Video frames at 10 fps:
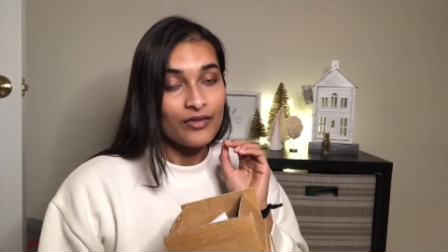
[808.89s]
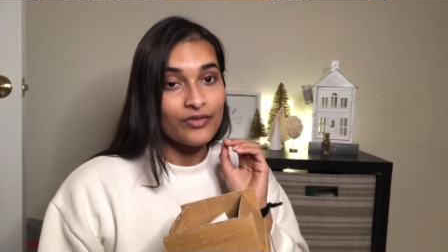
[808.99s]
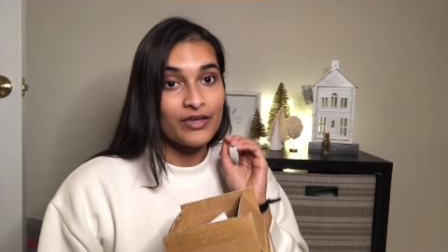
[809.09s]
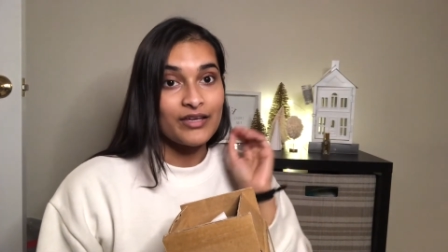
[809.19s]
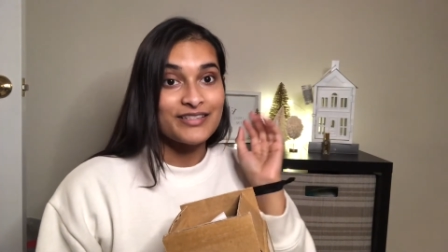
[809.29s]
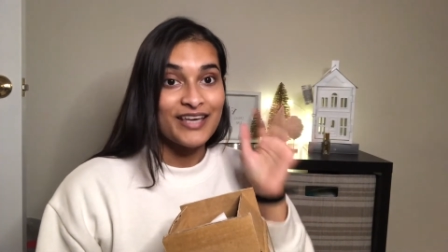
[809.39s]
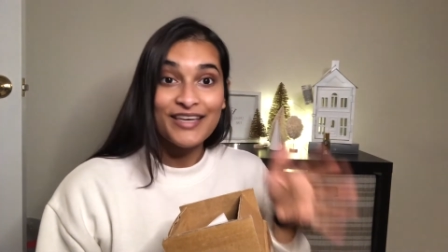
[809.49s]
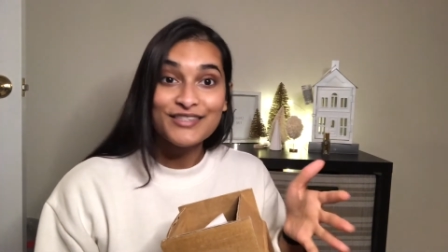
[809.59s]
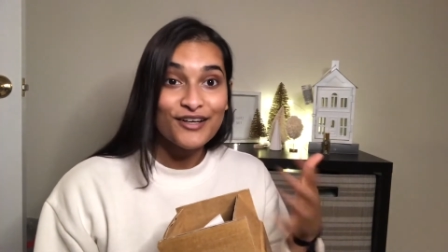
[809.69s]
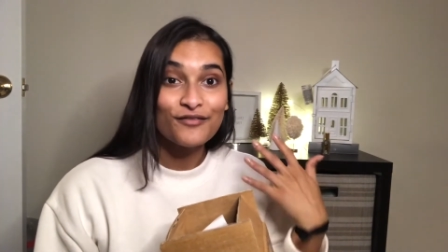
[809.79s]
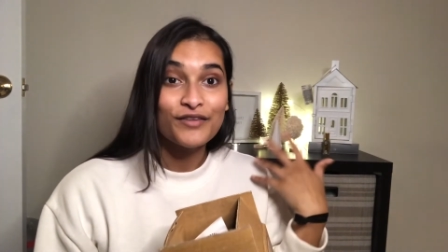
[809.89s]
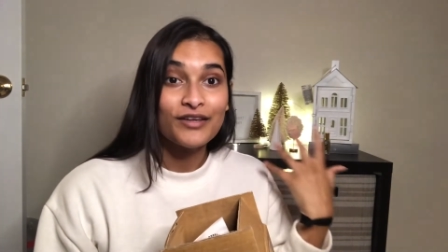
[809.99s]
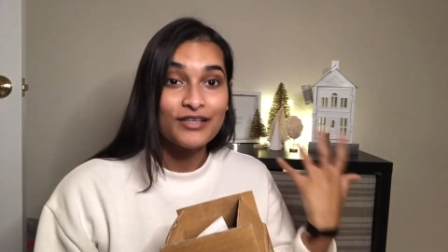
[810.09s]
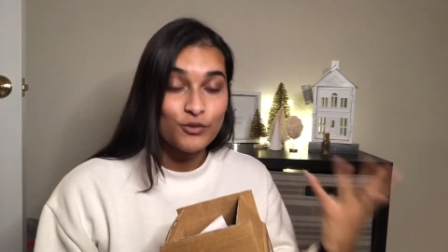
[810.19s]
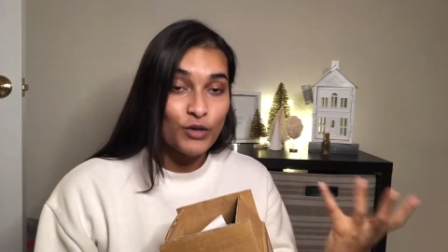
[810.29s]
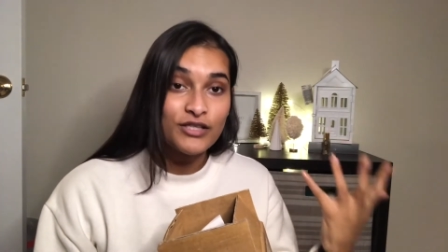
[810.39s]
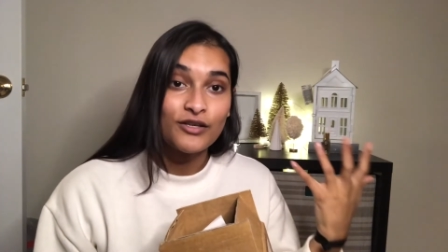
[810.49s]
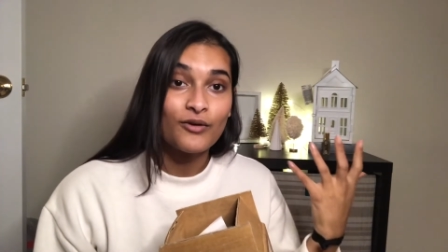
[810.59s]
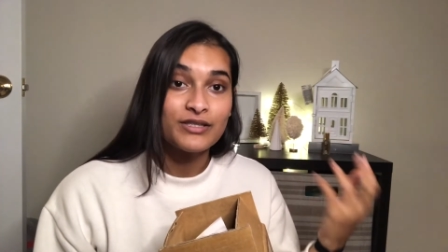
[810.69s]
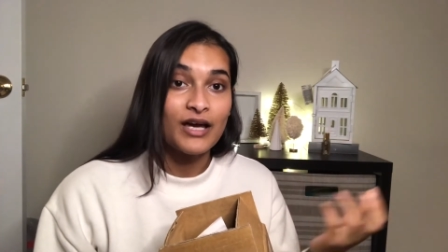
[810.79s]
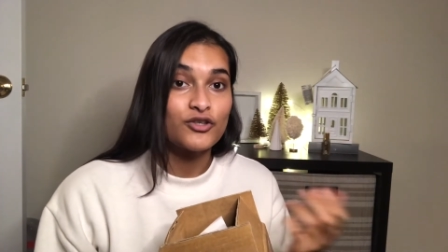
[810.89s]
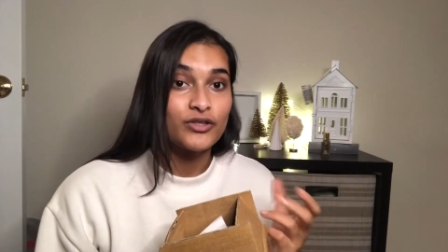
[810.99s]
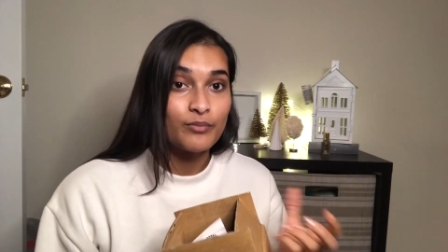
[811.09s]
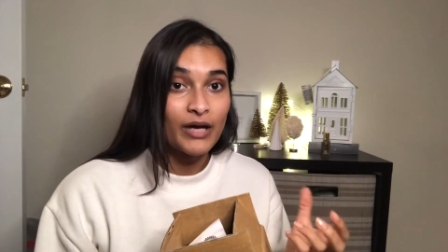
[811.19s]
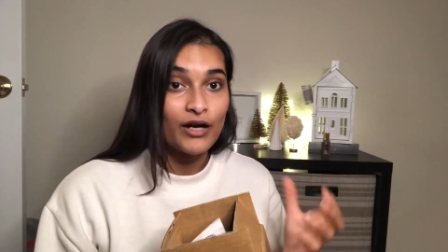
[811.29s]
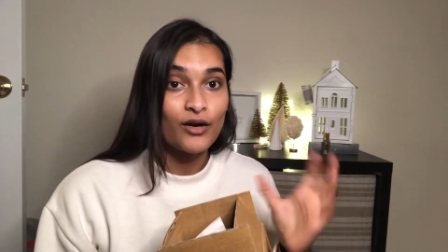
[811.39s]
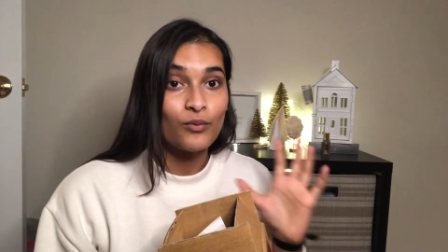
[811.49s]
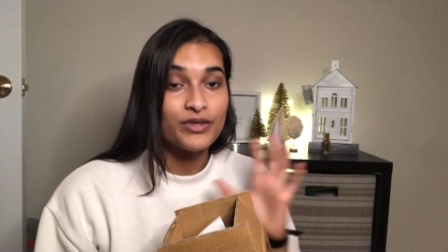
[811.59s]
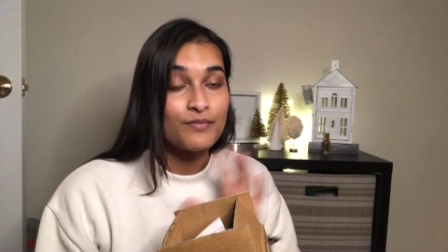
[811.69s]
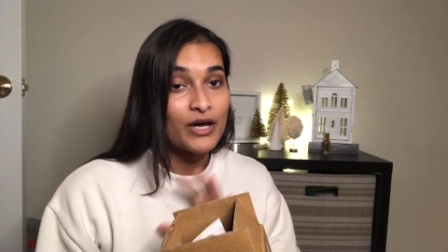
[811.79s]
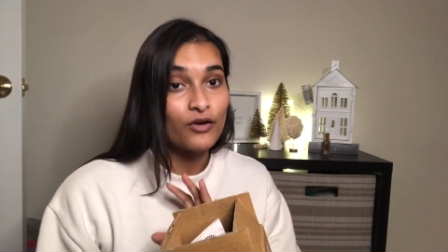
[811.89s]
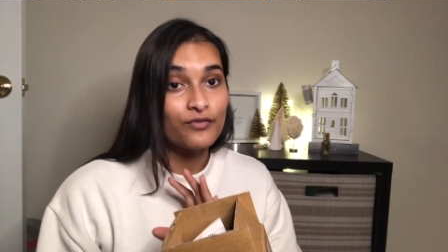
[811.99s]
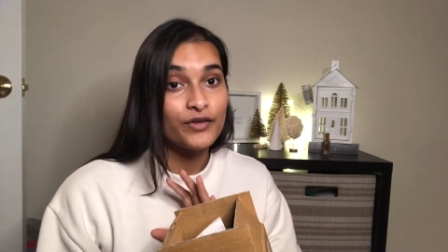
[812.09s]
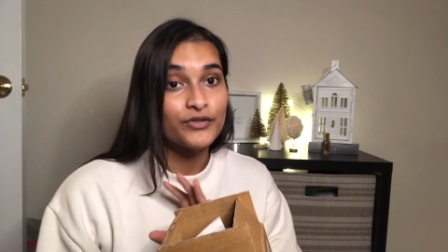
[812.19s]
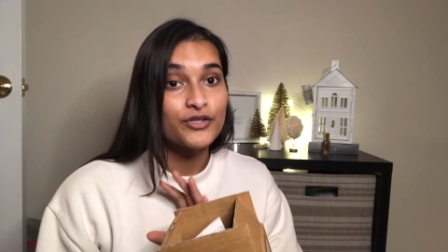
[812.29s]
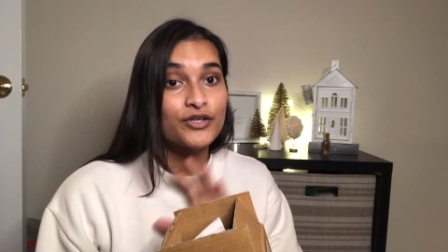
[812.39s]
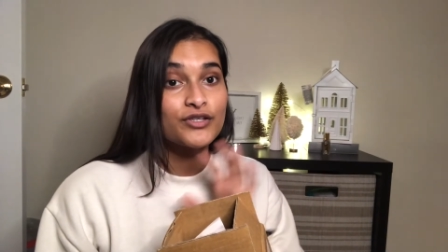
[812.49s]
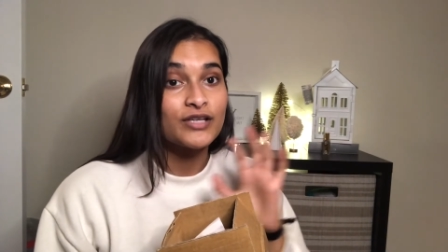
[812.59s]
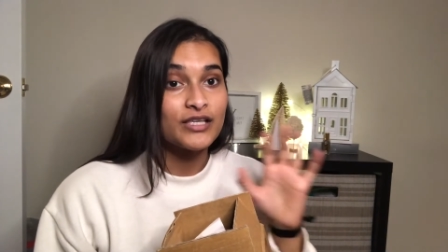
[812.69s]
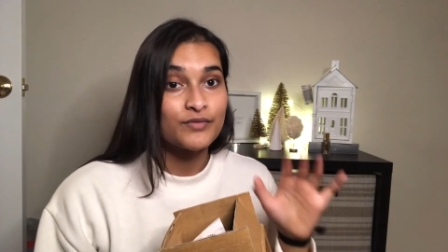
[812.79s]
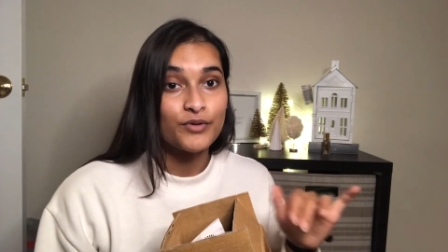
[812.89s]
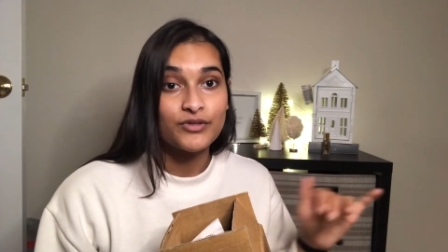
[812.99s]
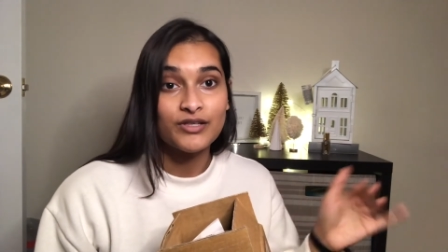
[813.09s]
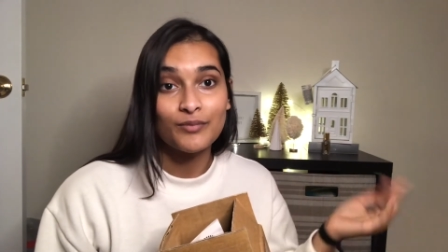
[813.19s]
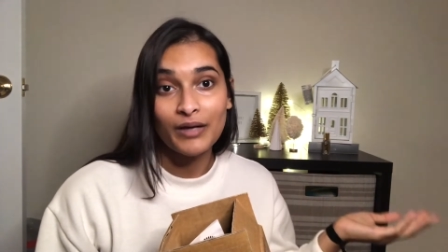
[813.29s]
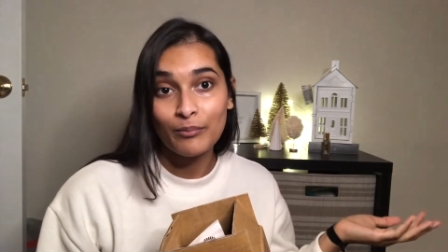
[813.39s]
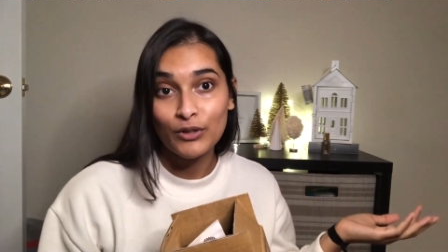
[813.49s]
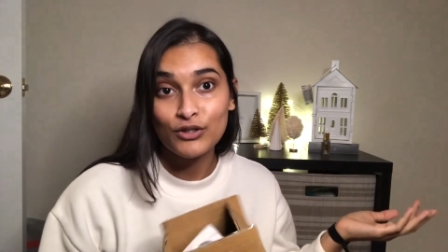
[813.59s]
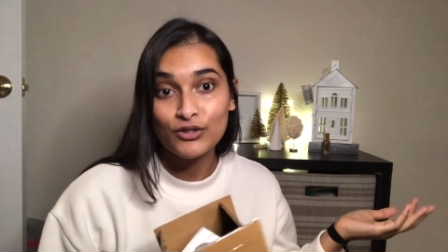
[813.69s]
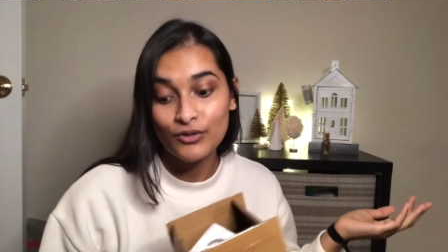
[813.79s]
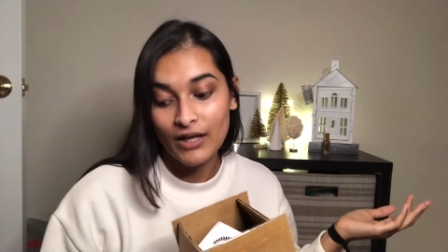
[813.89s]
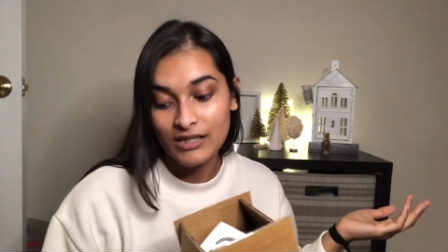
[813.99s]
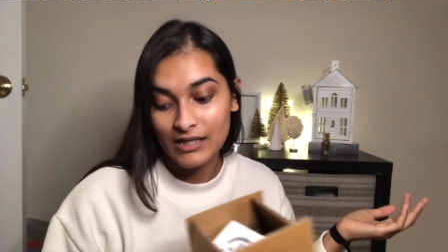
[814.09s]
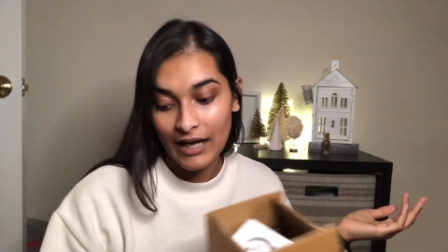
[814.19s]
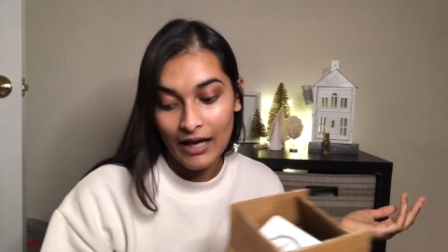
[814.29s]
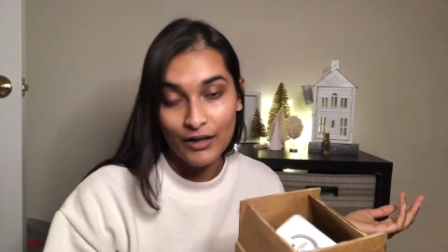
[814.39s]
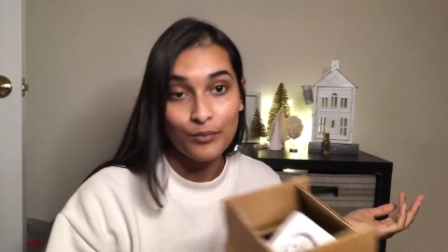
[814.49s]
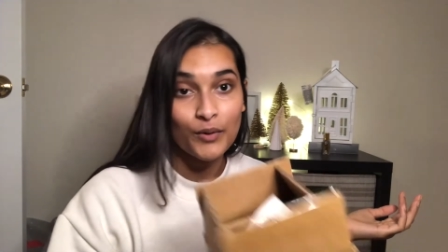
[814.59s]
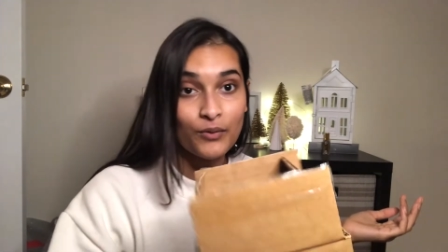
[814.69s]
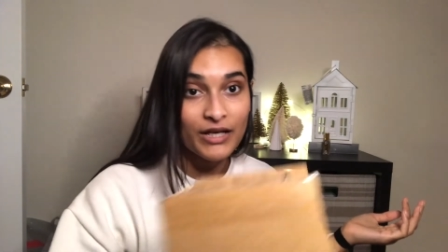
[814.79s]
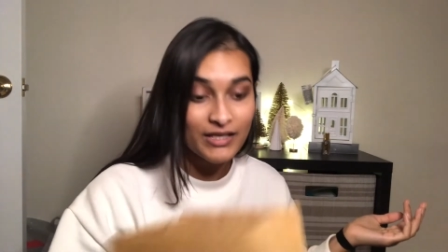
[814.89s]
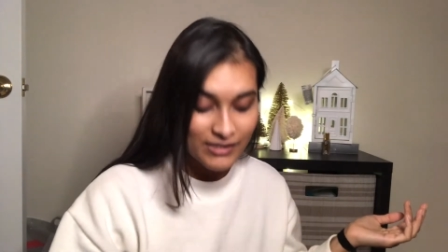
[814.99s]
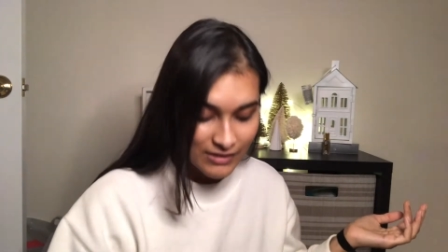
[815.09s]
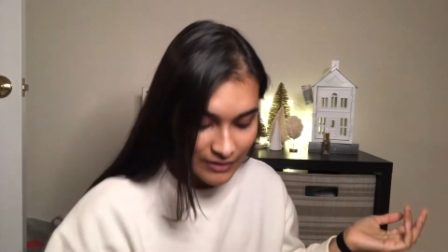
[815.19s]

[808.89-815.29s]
the taste of the espresso is actually better with the metal filters as opposed to the paper, so that's an added bonus.